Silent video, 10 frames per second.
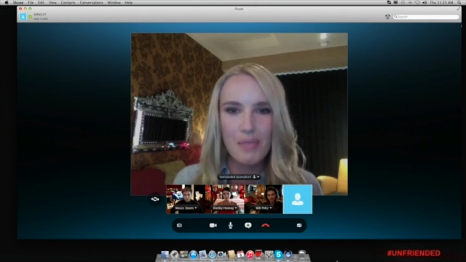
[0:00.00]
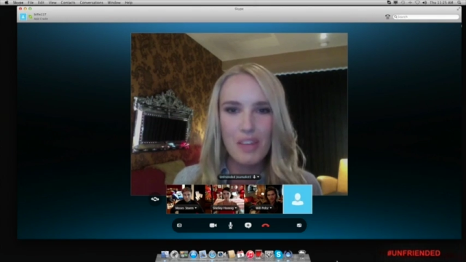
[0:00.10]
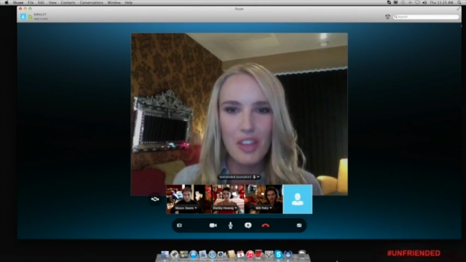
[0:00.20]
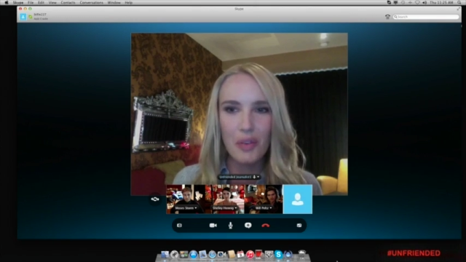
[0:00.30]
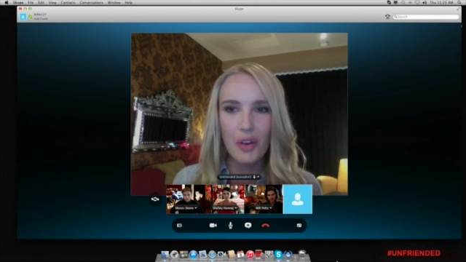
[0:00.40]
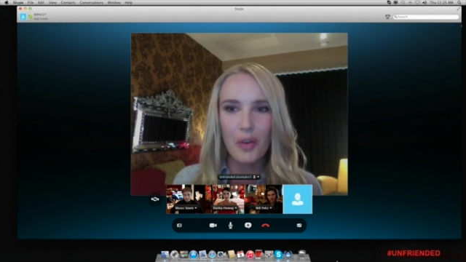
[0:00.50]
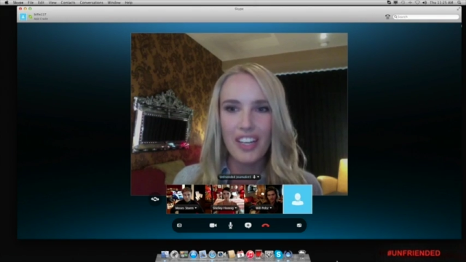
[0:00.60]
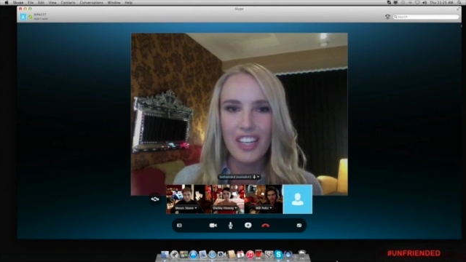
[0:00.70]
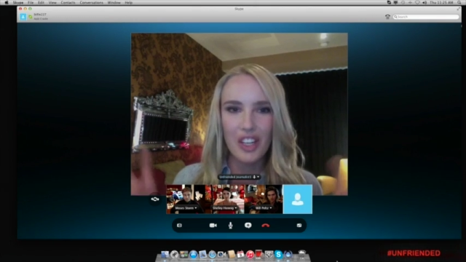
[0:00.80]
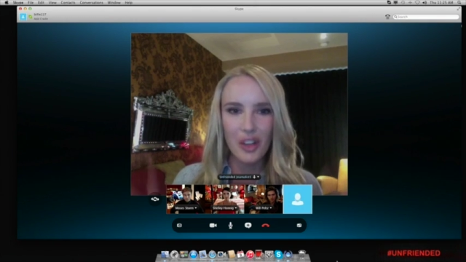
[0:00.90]
me through
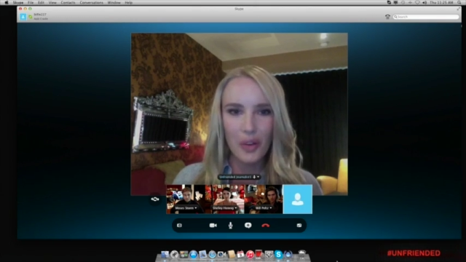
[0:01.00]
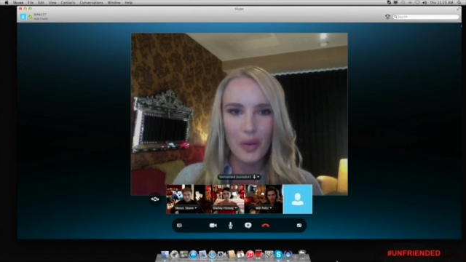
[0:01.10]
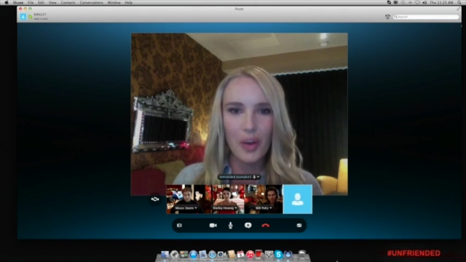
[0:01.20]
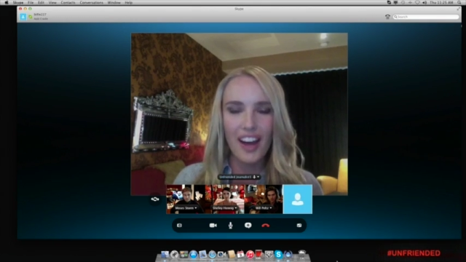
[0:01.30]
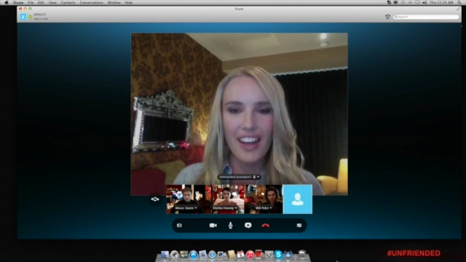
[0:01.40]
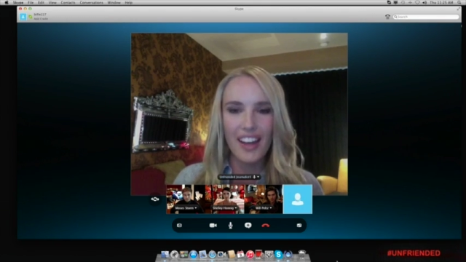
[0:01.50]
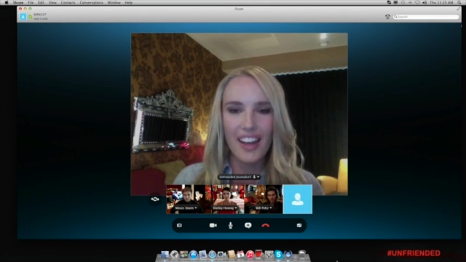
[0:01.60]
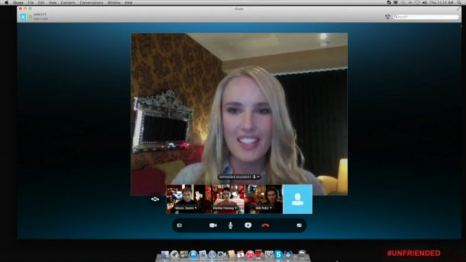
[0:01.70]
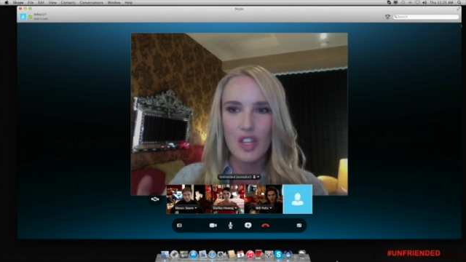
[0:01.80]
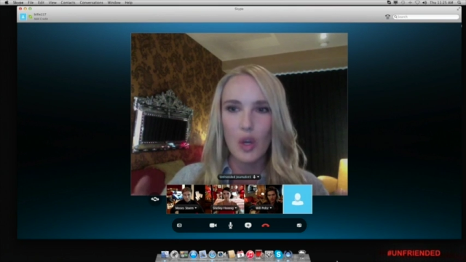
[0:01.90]
when you guys as the
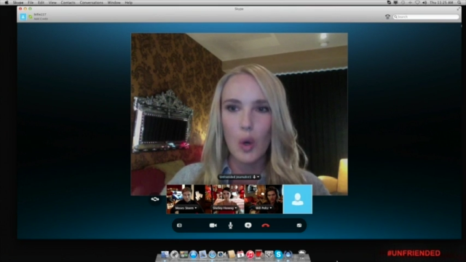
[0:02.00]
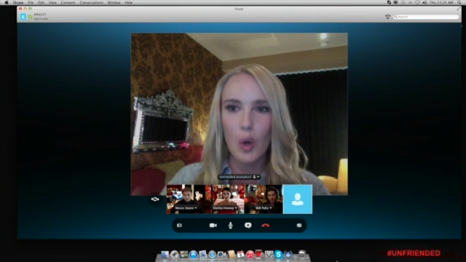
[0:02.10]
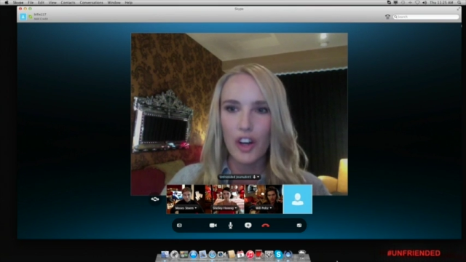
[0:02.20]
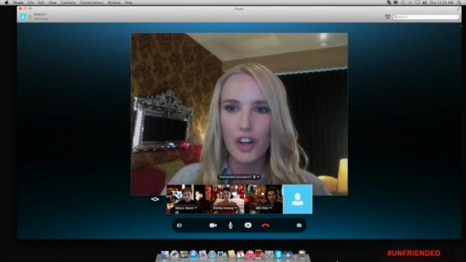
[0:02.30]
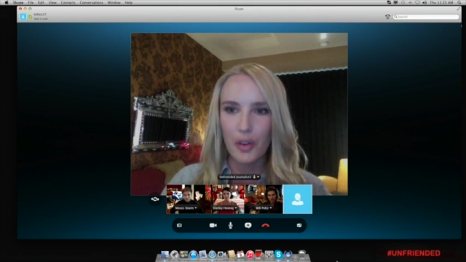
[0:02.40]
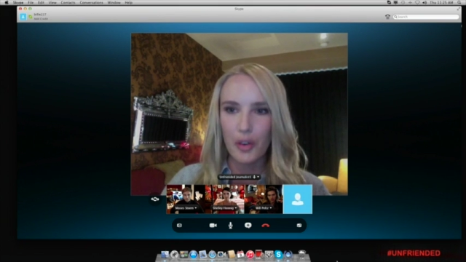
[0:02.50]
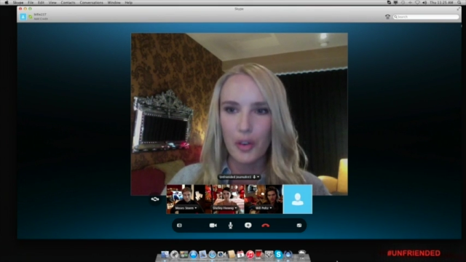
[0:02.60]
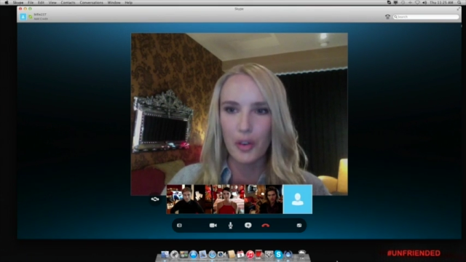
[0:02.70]
core group